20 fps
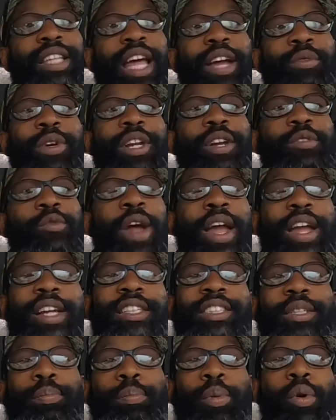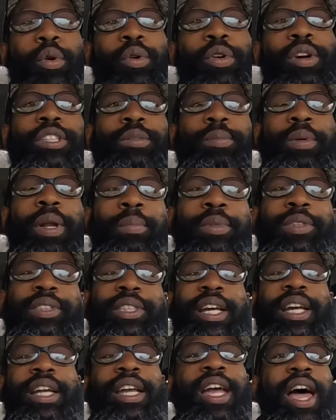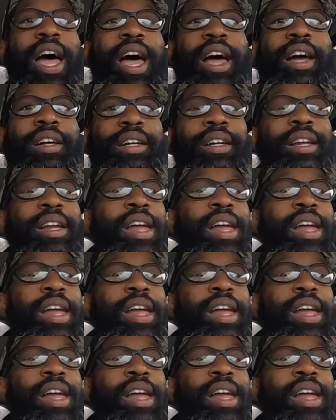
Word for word: like when it rains, it pours, but I'm gonna tell y'all